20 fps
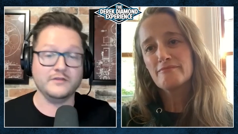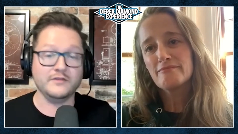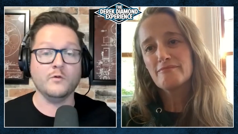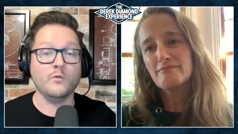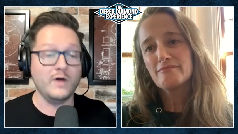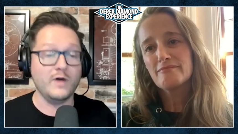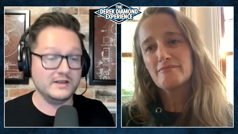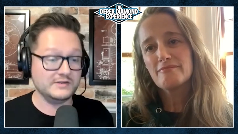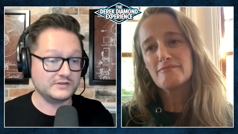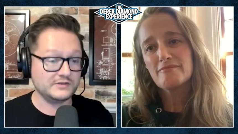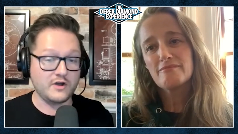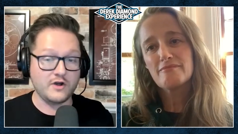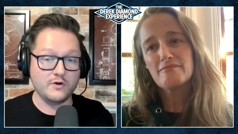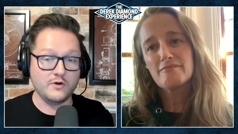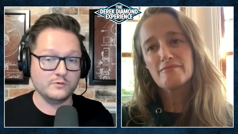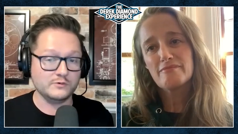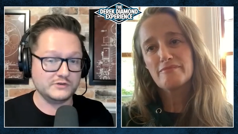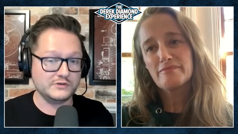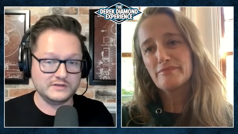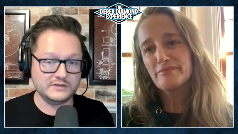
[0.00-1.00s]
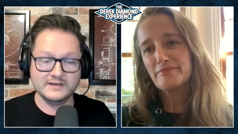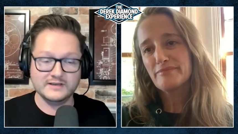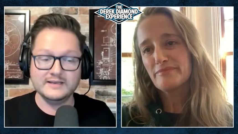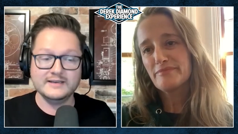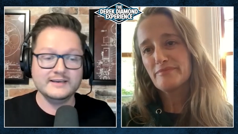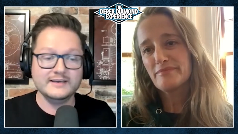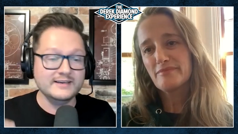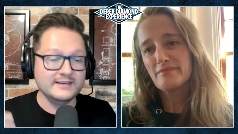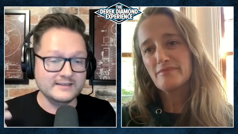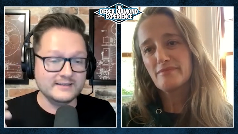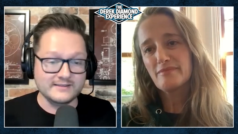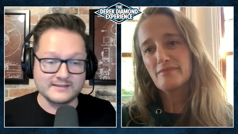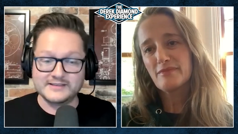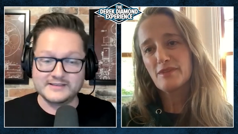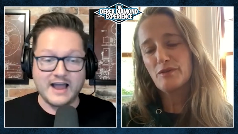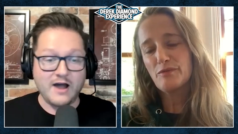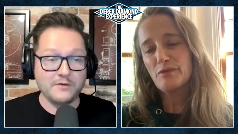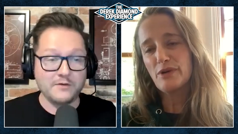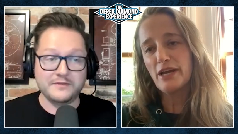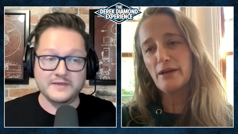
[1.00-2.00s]
Speaker 1: than the West Coast. The
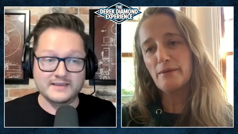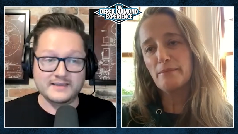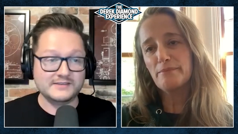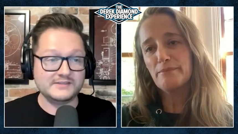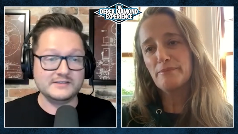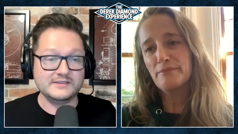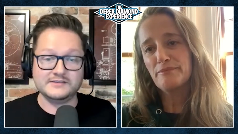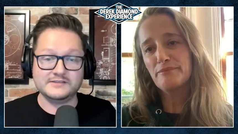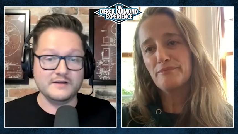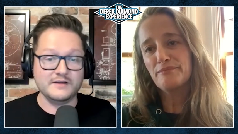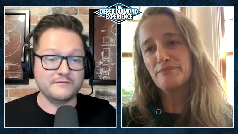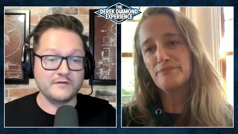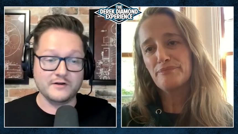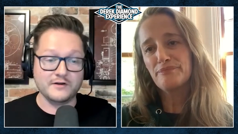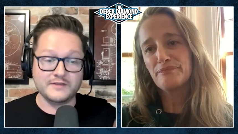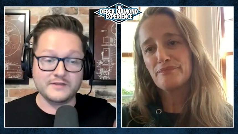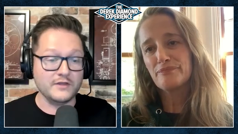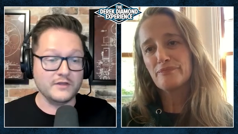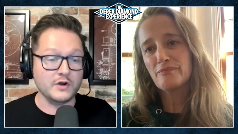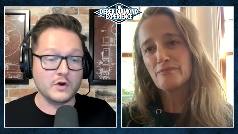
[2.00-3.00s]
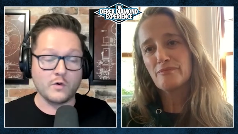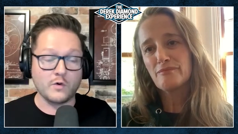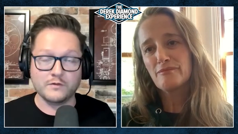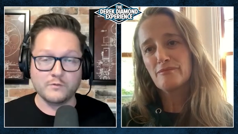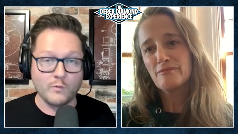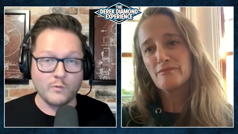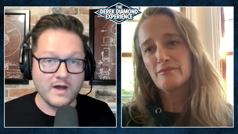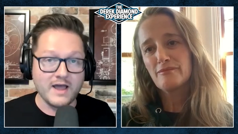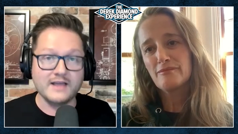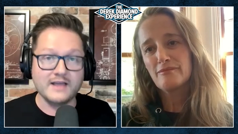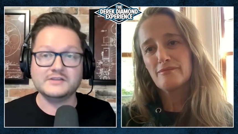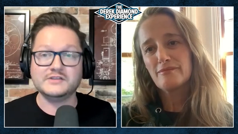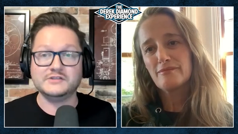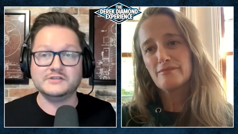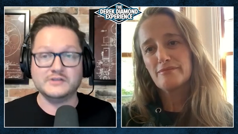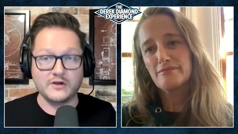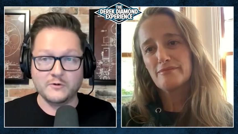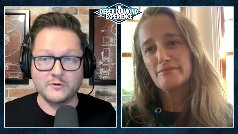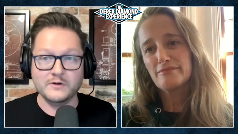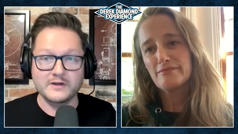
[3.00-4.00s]
Southeast right. is different than the Northwest.
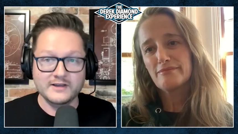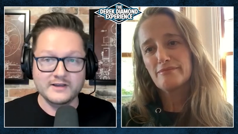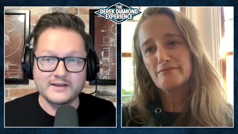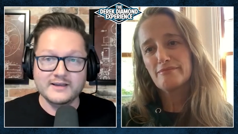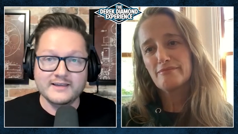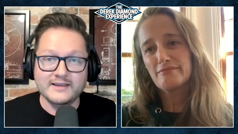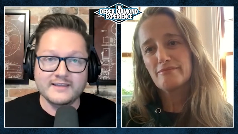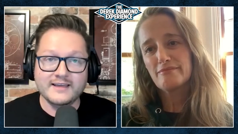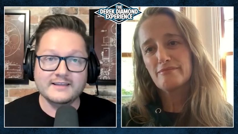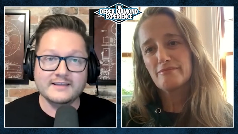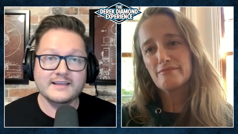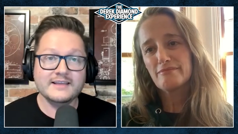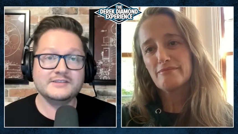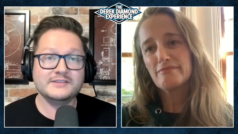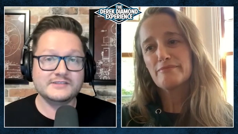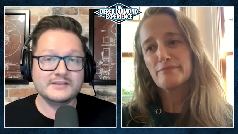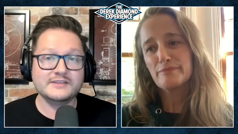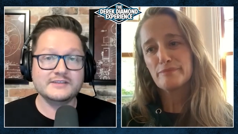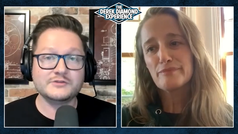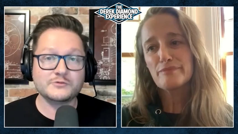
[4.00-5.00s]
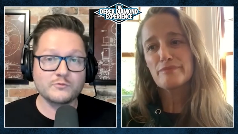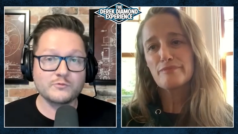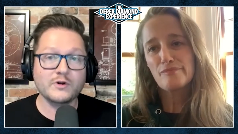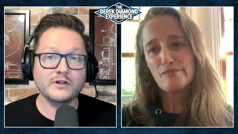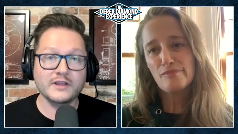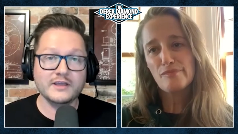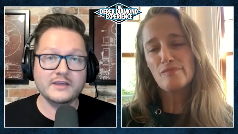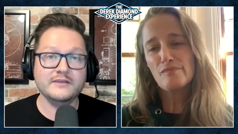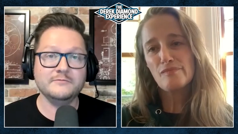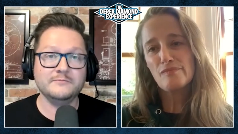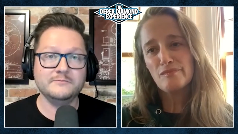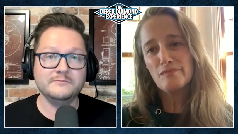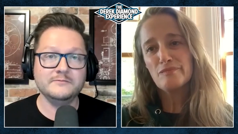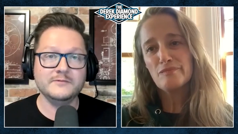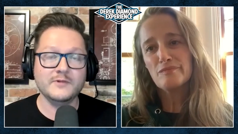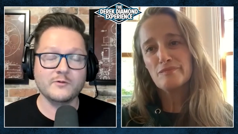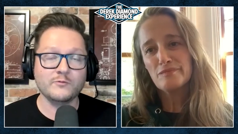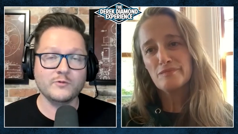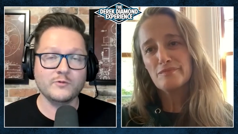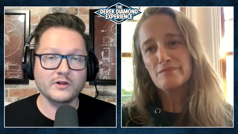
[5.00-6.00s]
So it's, it's really,
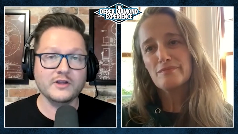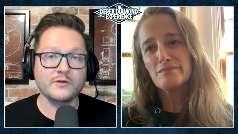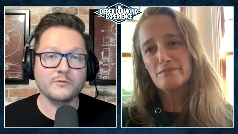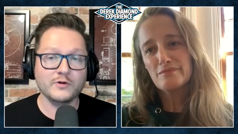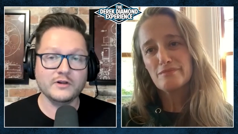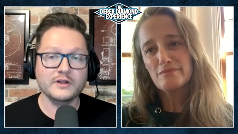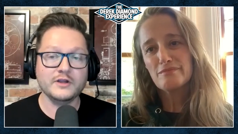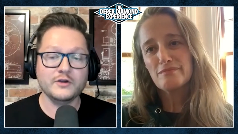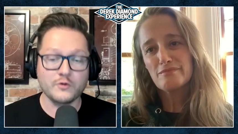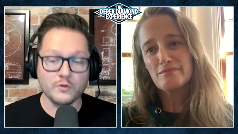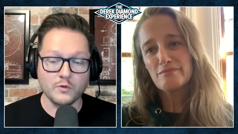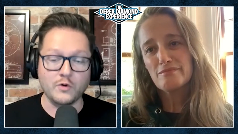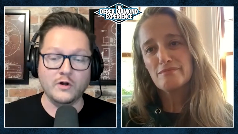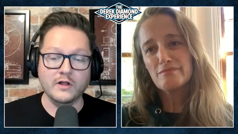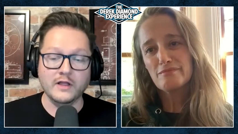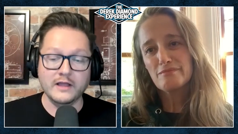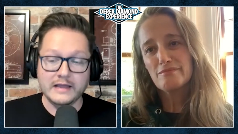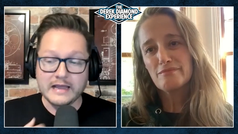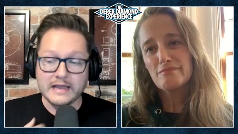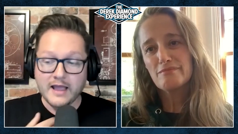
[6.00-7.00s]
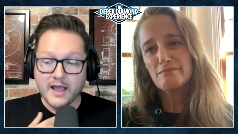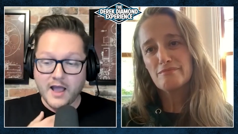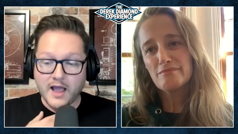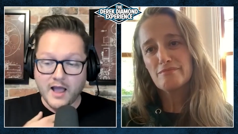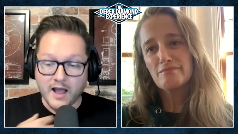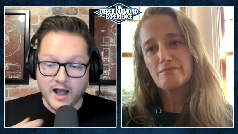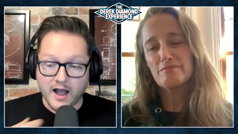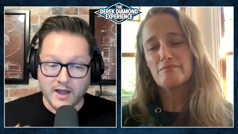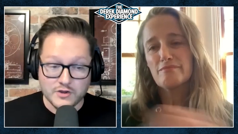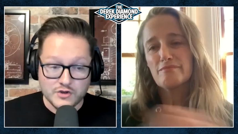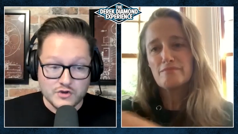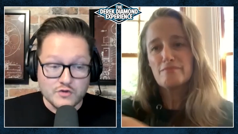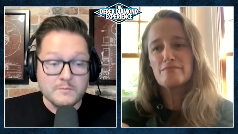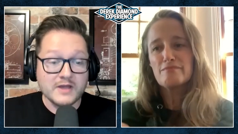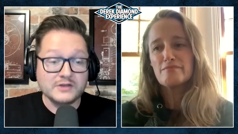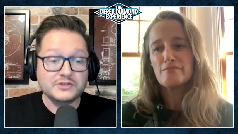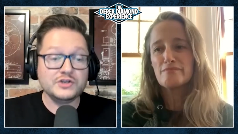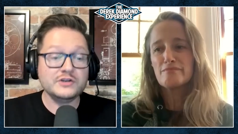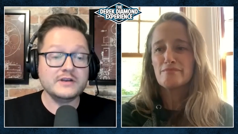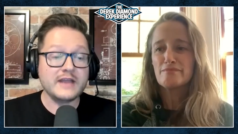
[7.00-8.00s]
really, really cool. Uh, you
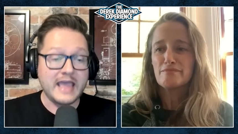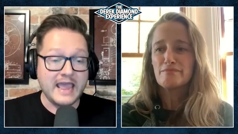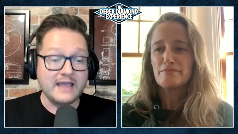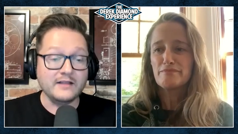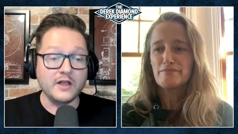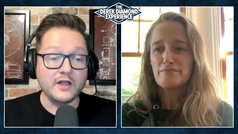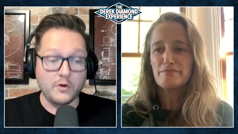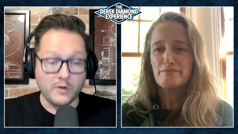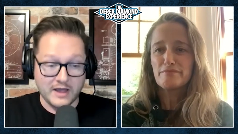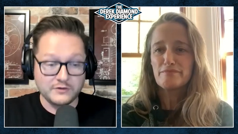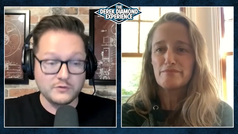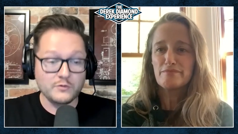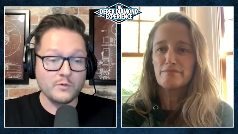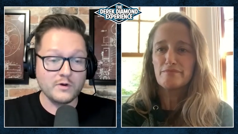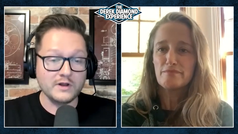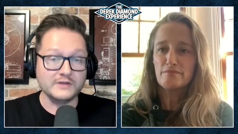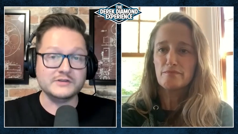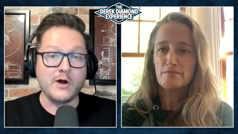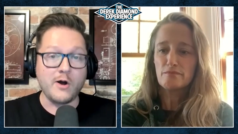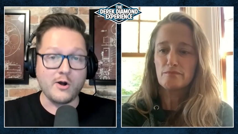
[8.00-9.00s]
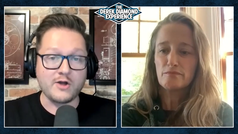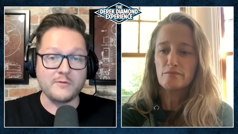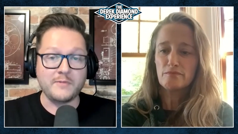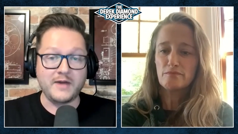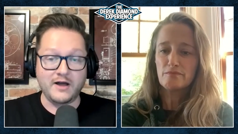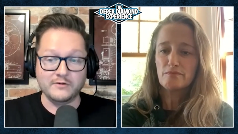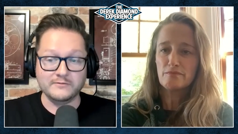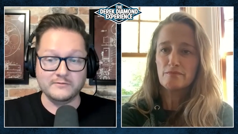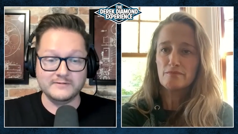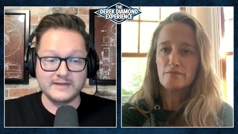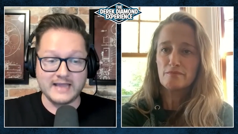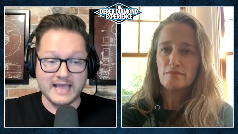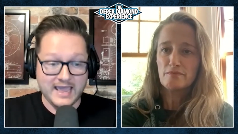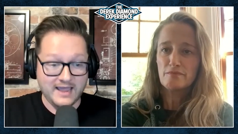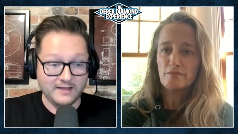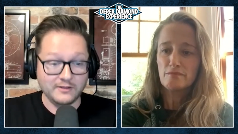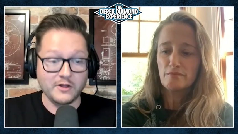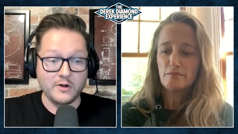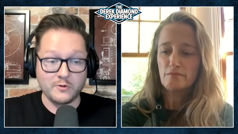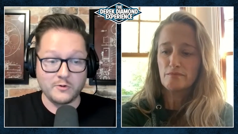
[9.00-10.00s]
mentioned Halo, and I do want to talk about
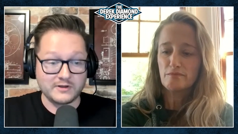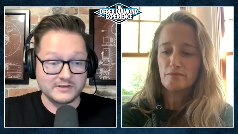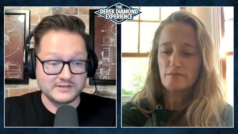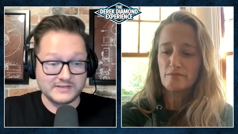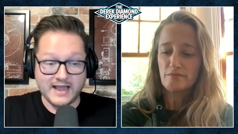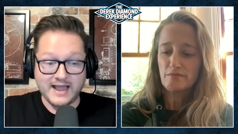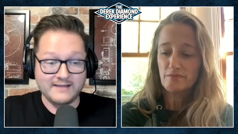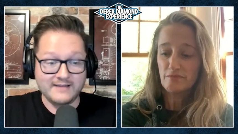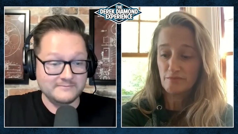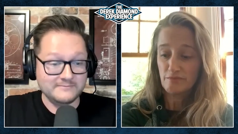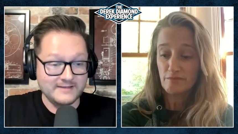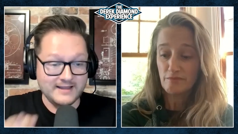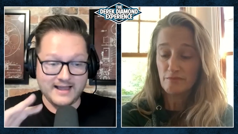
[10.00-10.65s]
Halo because I,